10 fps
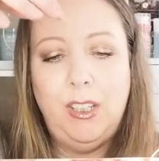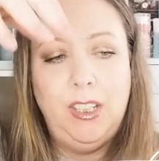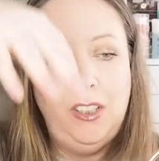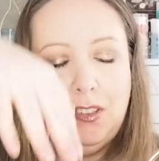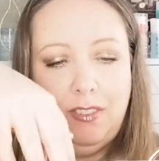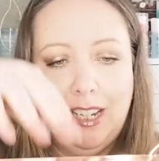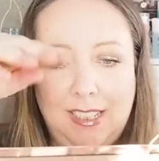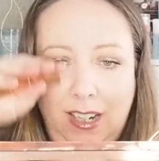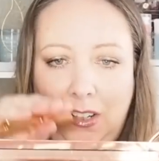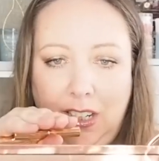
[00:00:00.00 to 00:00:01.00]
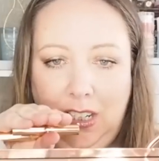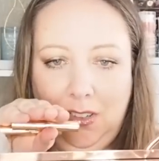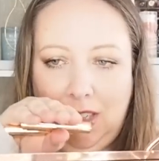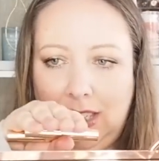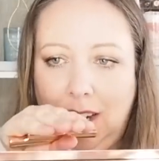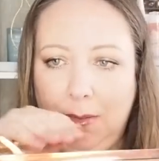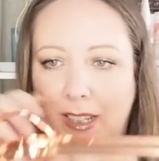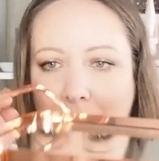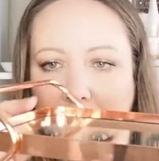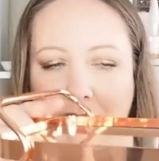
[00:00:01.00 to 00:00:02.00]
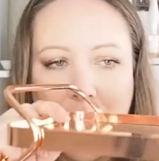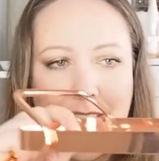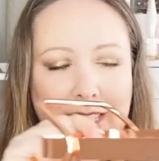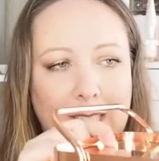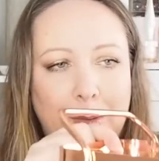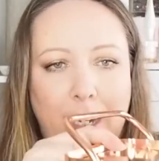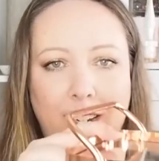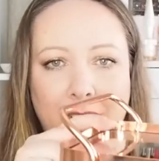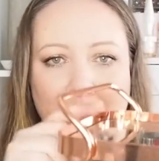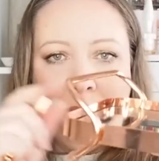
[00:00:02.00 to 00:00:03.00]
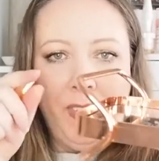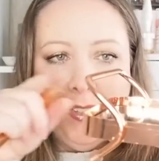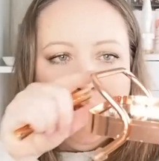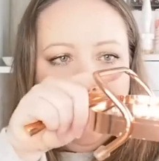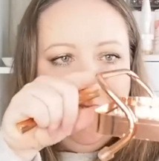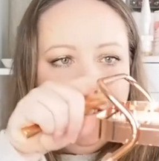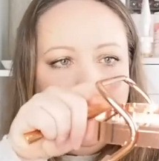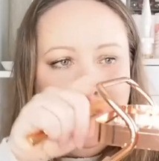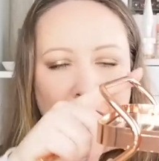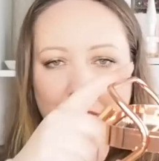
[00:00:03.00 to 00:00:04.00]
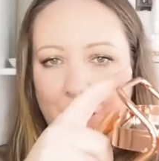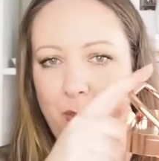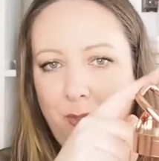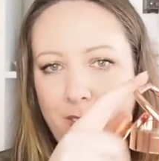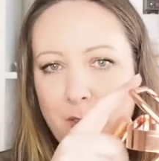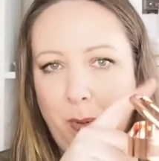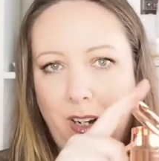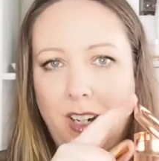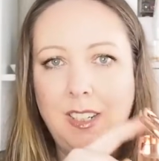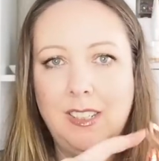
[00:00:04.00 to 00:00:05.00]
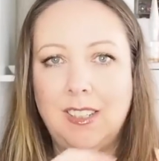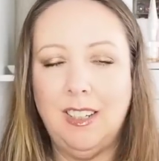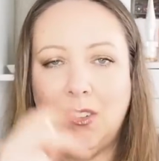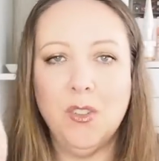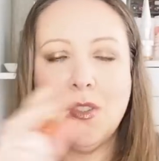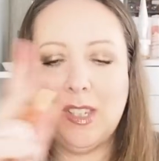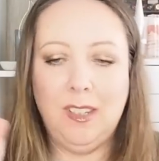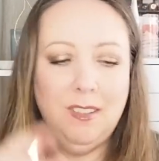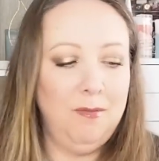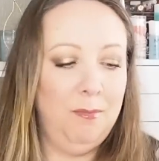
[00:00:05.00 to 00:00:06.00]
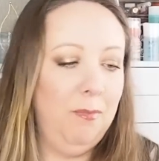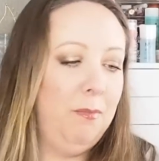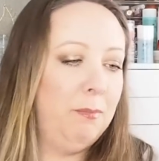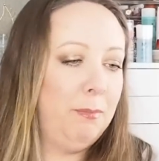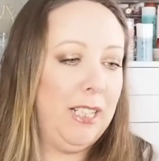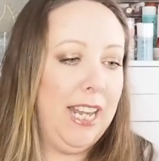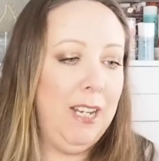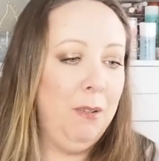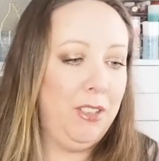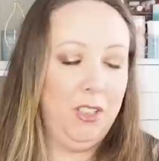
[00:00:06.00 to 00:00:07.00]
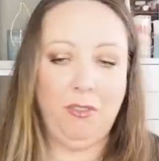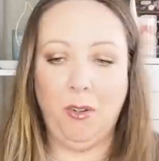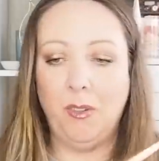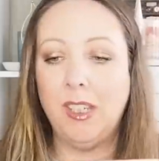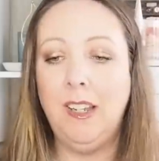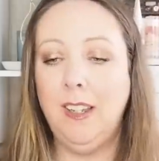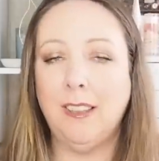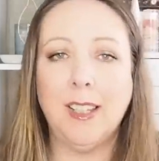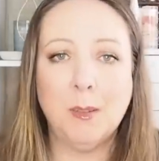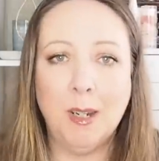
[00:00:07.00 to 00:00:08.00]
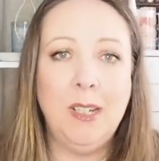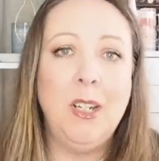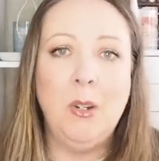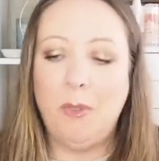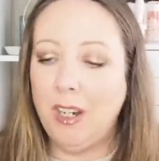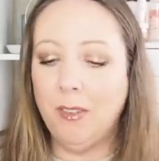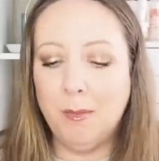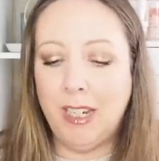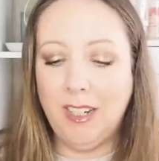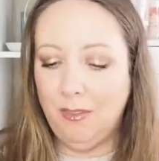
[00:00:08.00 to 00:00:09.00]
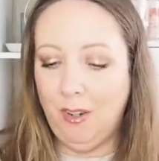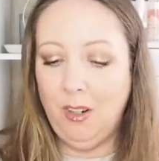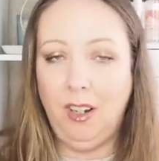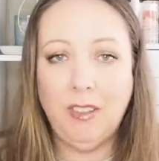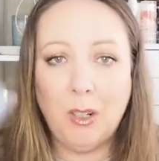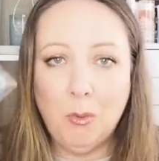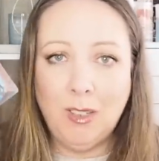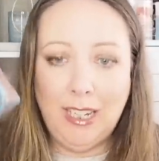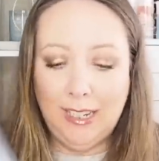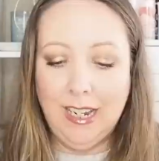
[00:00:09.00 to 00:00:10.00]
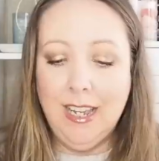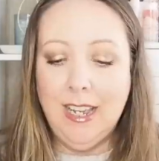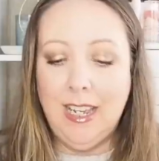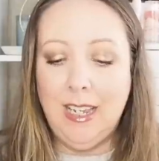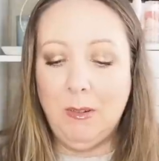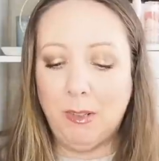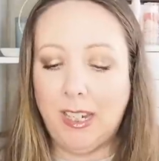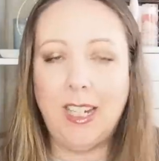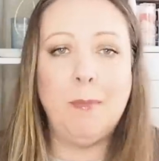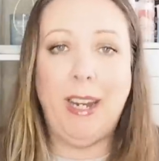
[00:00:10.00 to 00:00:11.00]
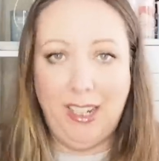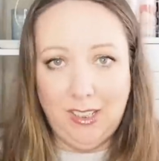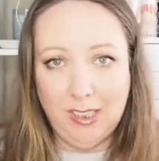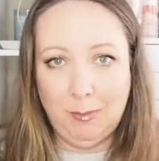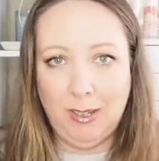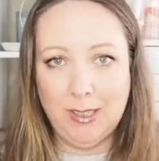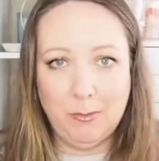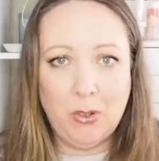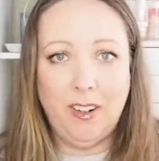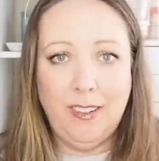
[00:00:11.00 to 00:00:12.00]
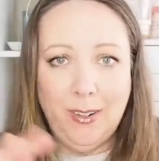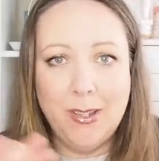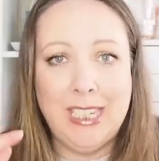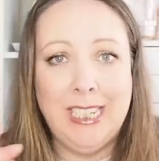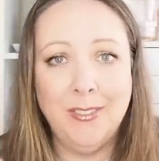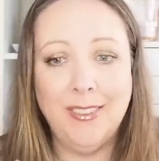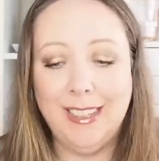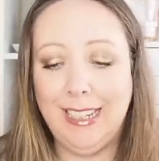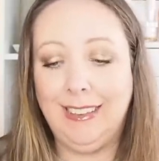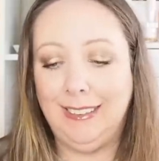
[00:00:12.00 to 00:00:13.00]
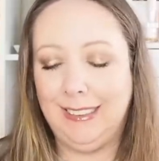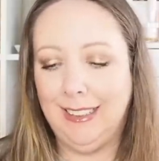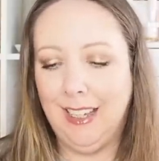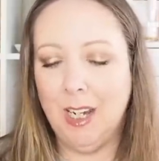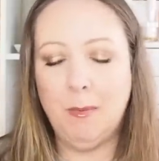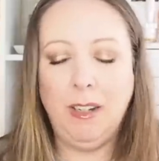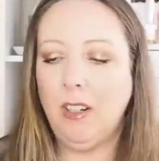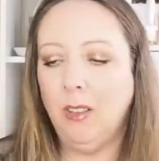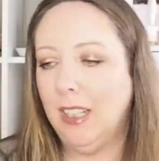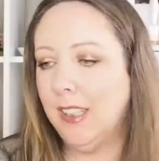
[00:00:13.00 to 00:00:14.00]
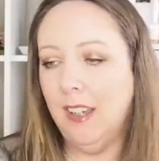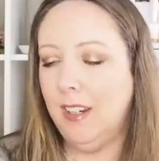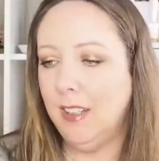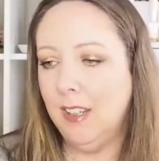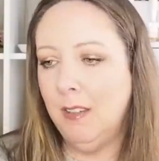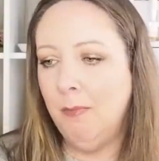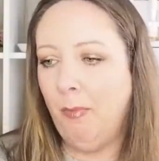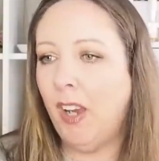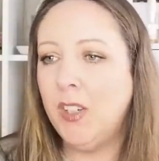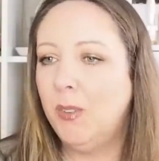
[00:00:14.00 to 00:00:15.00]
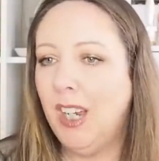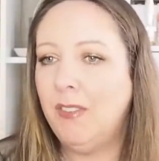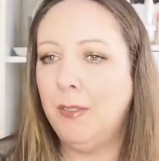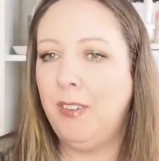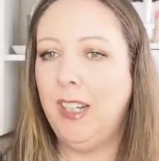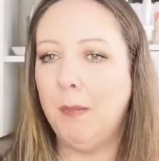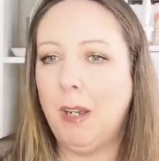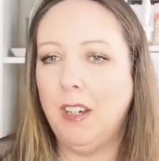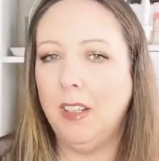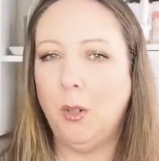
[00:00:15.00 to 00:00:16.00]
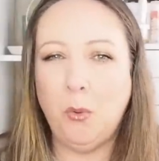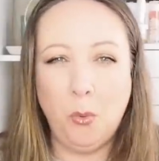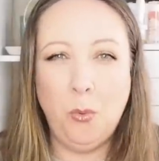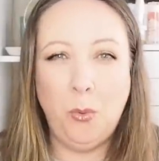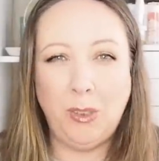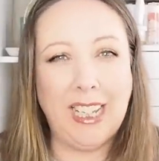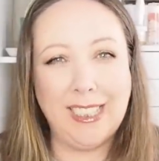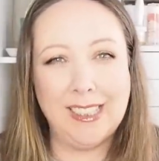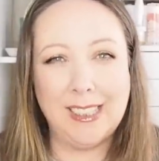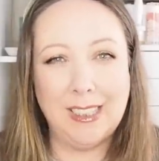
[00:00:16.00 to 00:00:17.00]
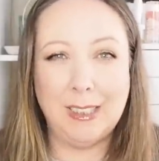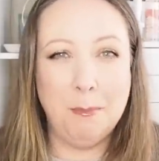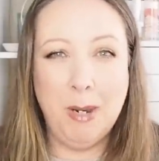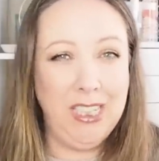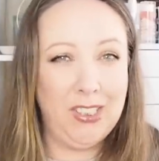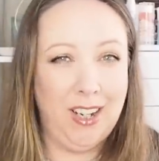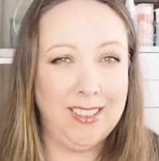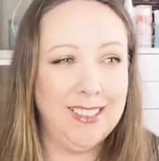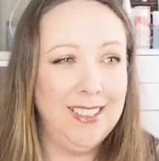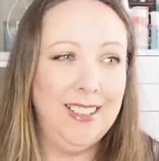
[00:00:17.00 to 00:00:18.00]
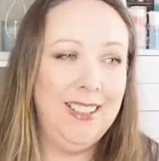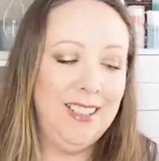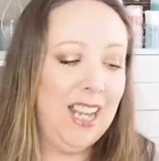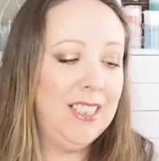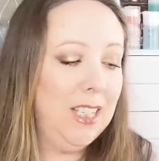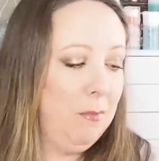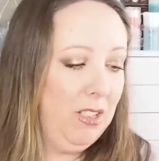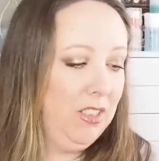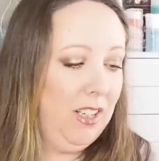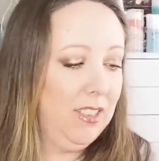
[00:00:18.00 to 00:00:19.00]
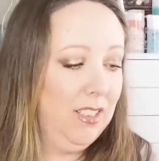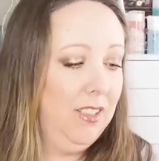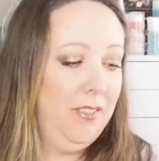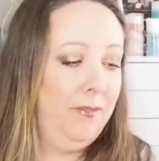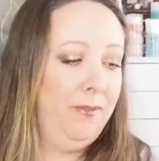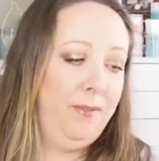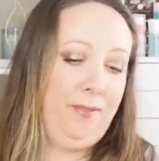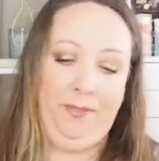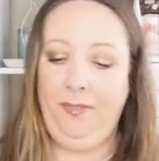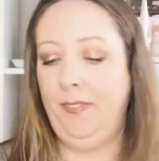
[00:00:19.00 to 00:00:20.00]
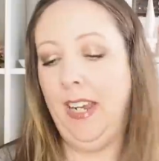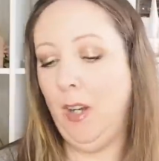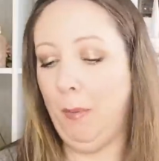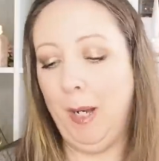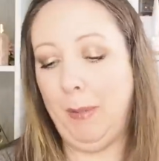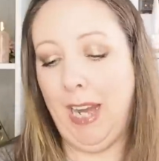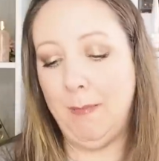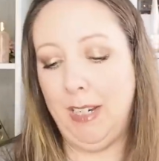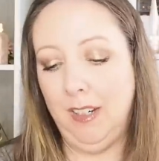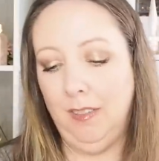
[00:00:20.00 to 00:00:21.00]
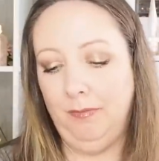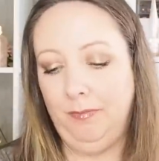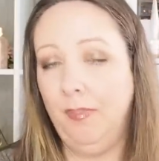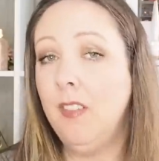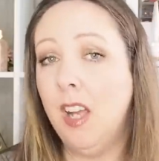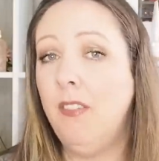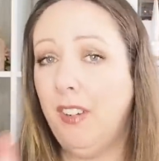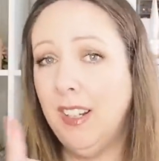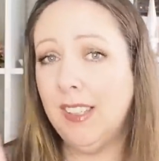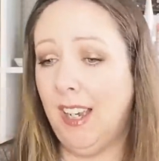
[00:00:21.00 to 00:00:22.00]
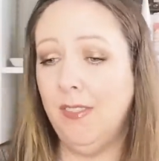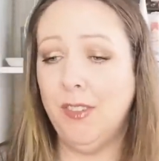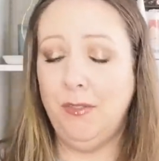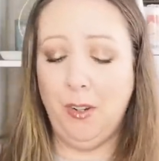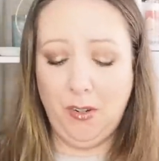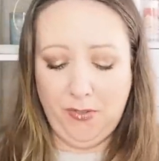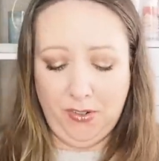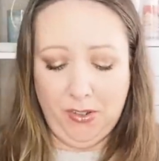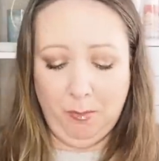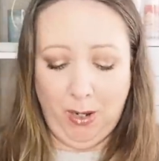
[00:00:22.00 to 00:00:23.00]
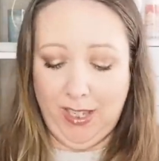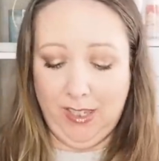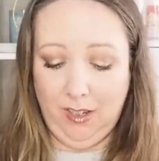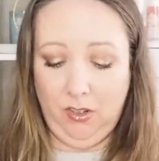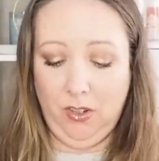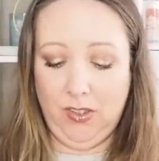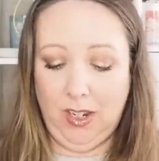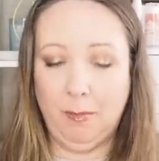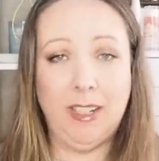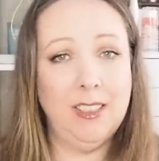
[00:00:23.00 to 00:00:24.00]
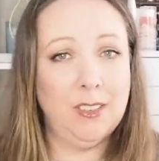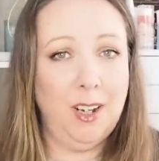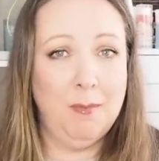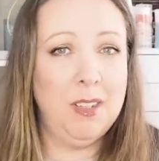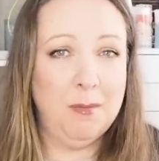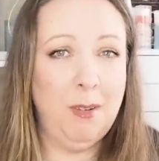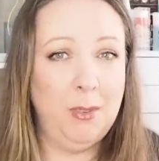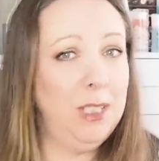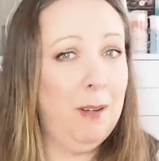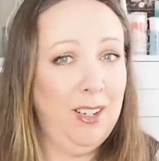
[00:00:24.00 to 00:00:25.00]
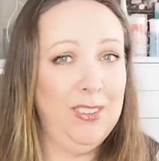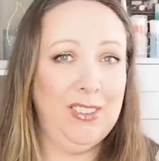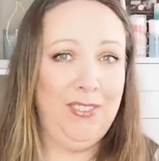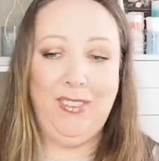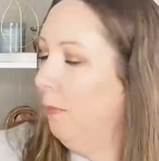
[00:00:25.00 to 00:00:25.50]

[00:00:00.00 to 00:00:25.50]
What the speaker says: So you can use it flat down, you can use it sideways, you can use it this way, so that you're looking through this part and just play with your photos. That's why whenever I'm taking a photo of like one thing, it will take me ages, because I'm trying loads of different things and I'm like, no, that's not it. I don't have to feel, I'm not kind of going, ooh, that's the money shot. I say money shot, ain't nobody paying me. In fairness, I have done photos for some brands, just on my Instagram, it's mostly my own stuff.